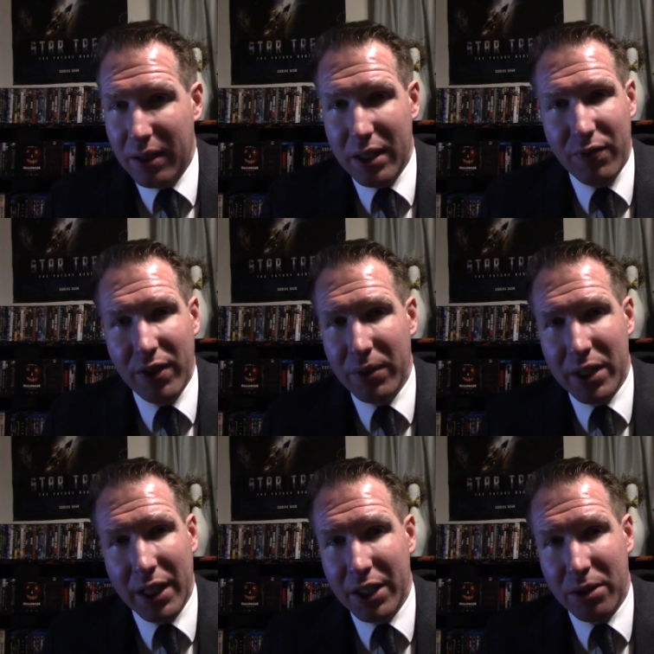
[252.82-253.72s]
This film
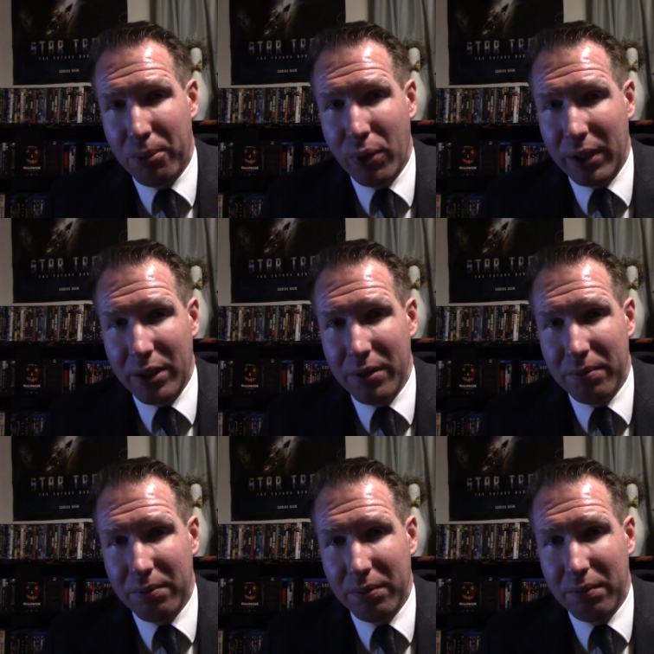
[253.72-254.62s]
does not disappoint.
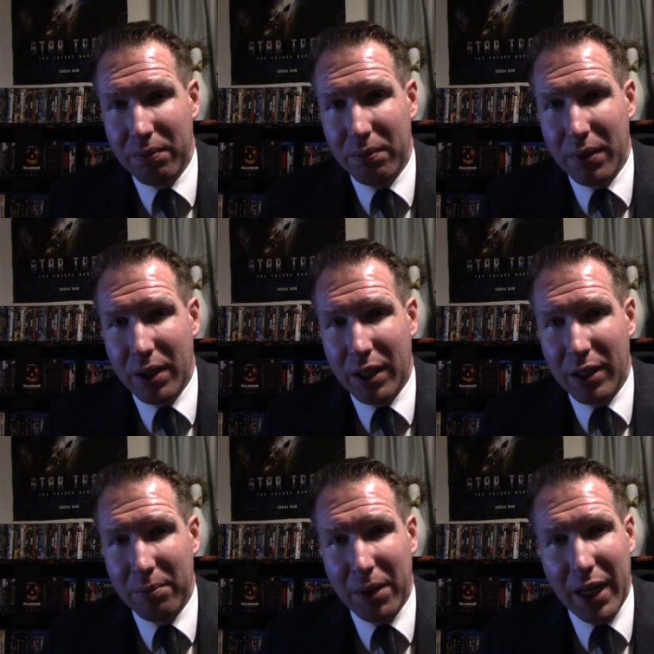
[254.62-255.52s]

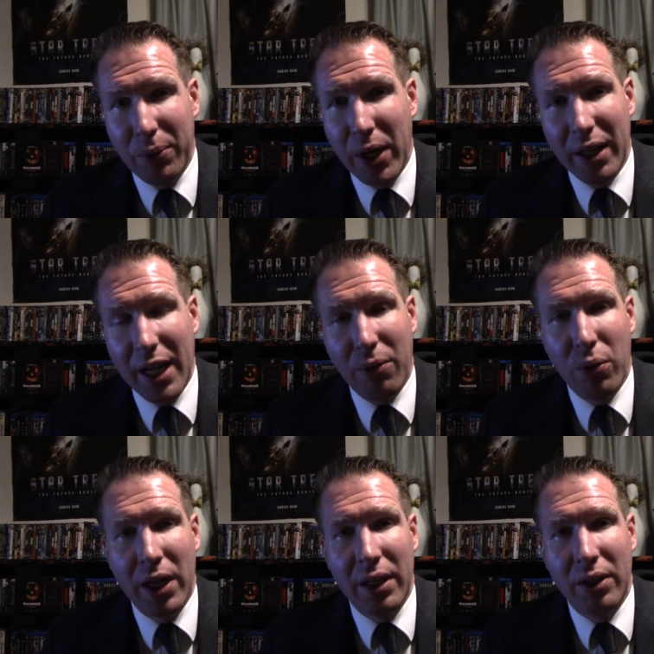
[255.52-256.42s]
Um, I really like
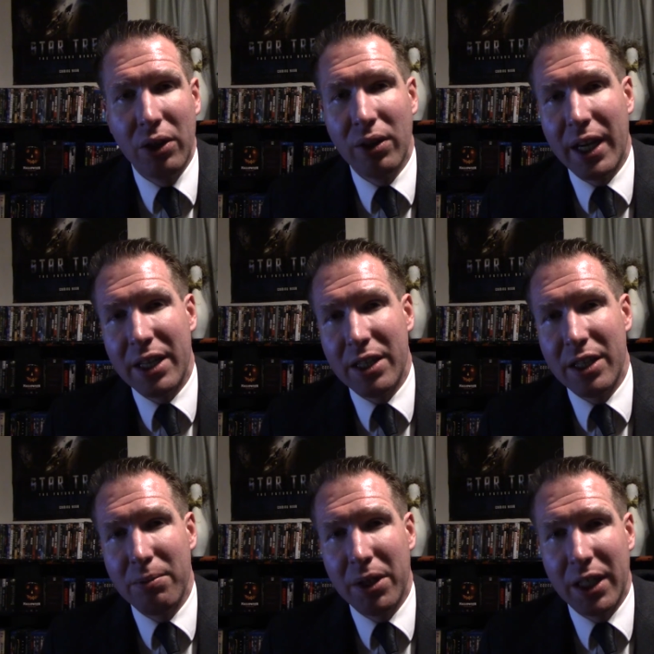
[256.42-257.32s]
what New Line
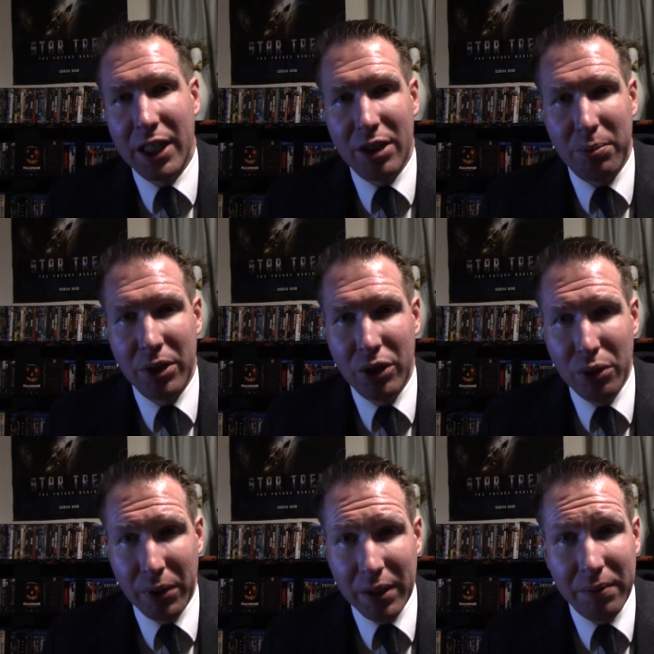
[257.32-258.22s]
Cinema has been
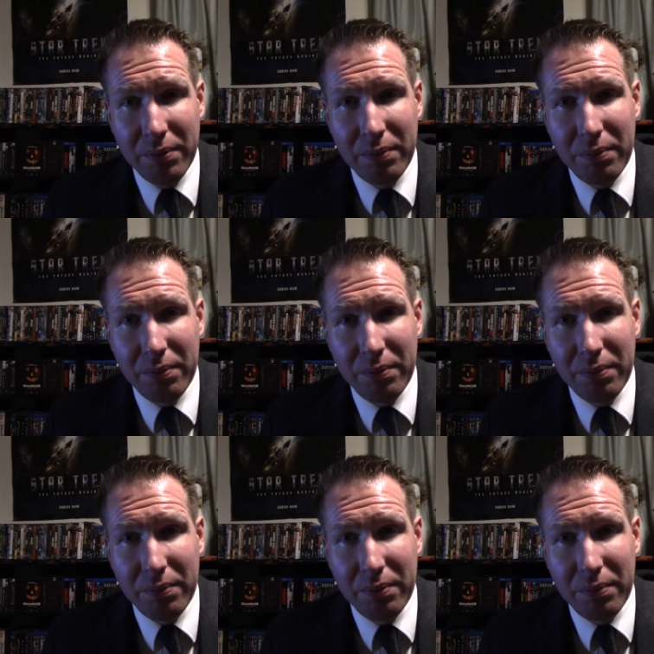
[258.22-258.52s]
doing